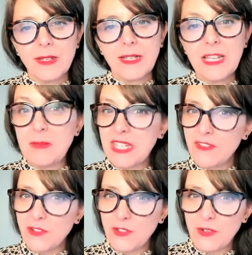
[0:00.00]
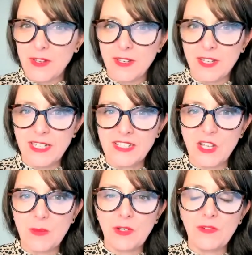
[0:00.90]
let me give you an
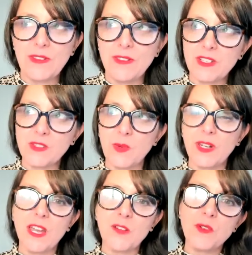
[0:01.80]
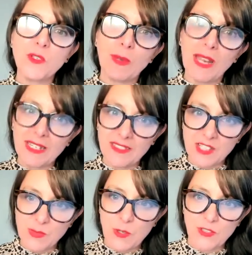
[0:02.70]
example around this. When I was planning
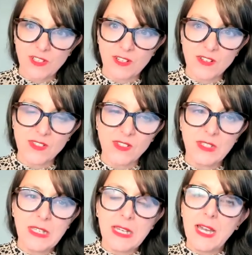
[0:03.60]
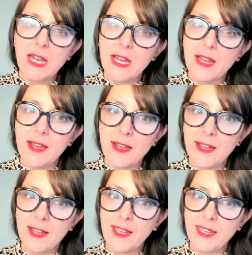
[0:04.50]
this podcast,
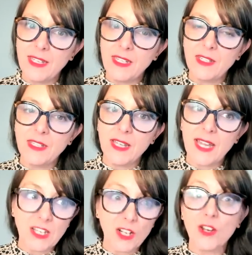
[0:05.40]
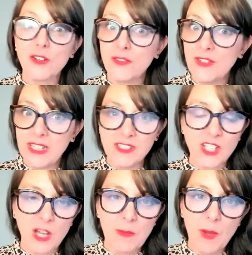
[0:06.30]
I had a lot of feelings
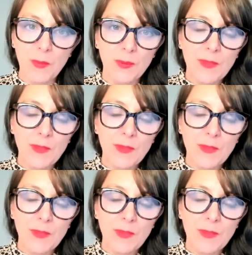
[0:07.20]
come up,